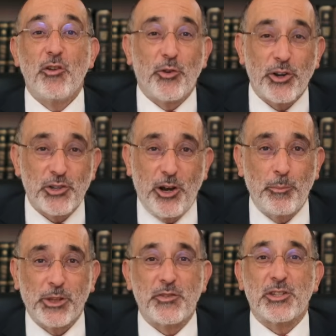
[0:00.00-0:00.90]
For
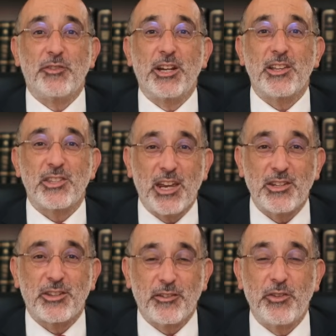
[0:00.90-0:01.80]
example, if civilians
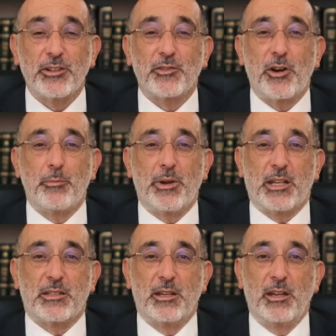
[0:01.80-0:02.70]
enter the field of
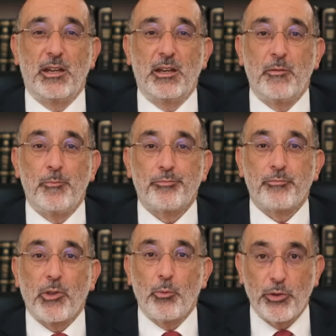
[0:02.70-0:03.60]
combat.
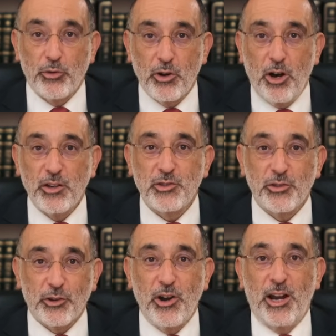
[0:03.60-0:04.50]
With regard to
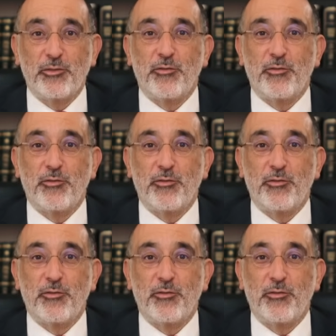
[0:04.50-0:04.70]
the ground